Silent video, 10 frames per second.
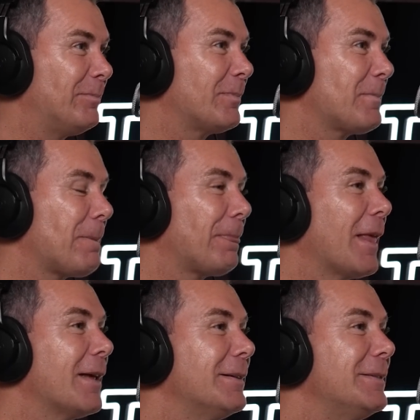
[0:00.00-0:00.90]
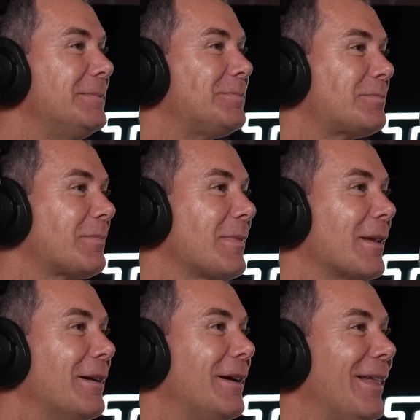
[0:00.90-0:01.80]
And here you are questioning
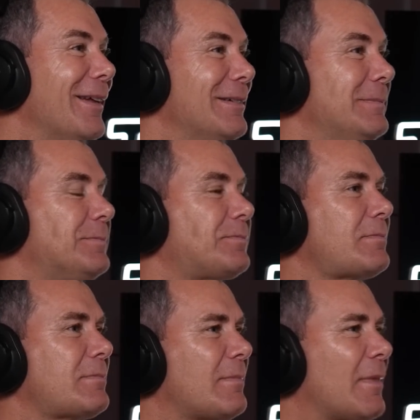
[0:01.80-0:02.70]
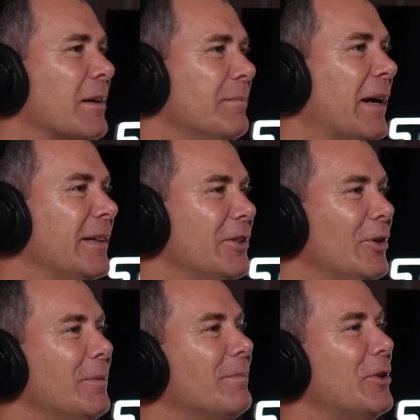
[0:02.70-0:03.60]
me when I arrived this morning. You said, "Mate,
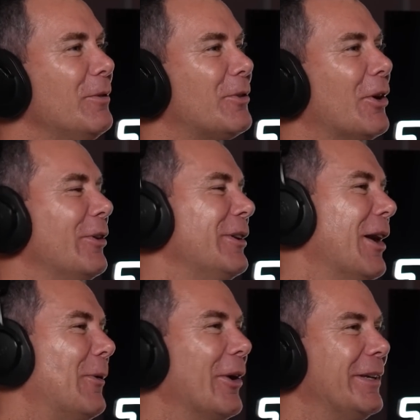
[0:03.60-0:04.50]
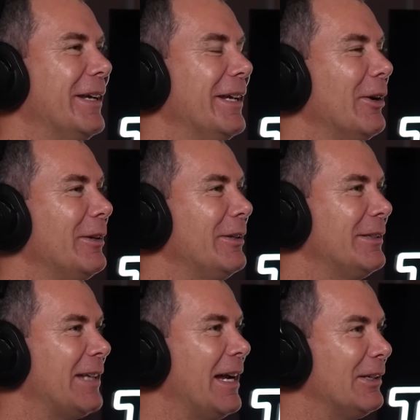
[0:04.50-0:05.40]
you've got no idea. You
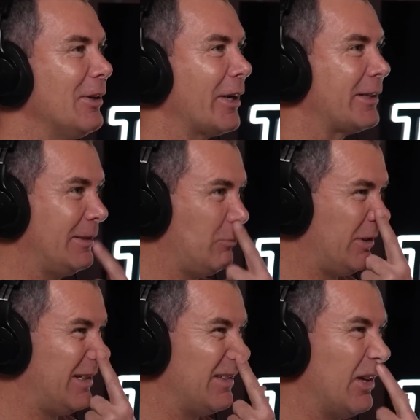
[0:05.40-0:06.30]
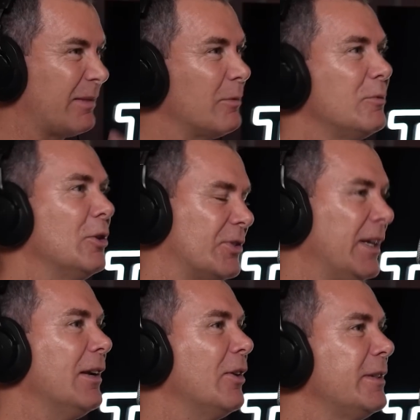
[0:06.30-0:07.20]
sounded not
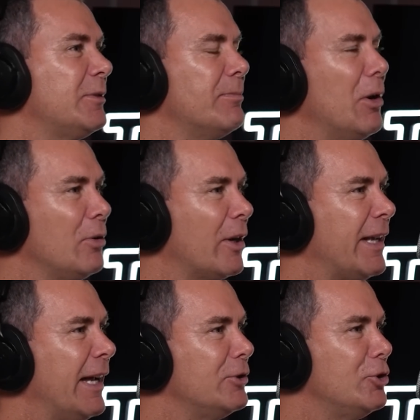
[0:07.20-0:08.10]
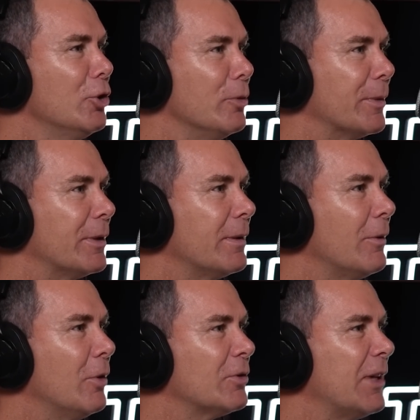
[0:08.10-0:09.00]
sounded like, you smelled like you had Jupe
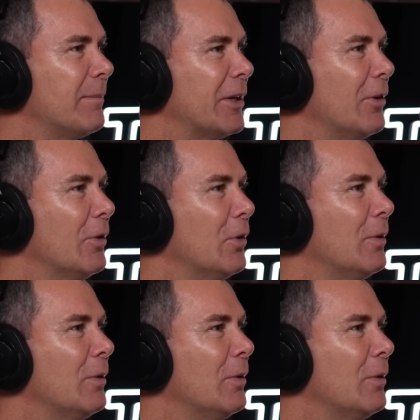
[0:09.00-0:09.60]
or something on, or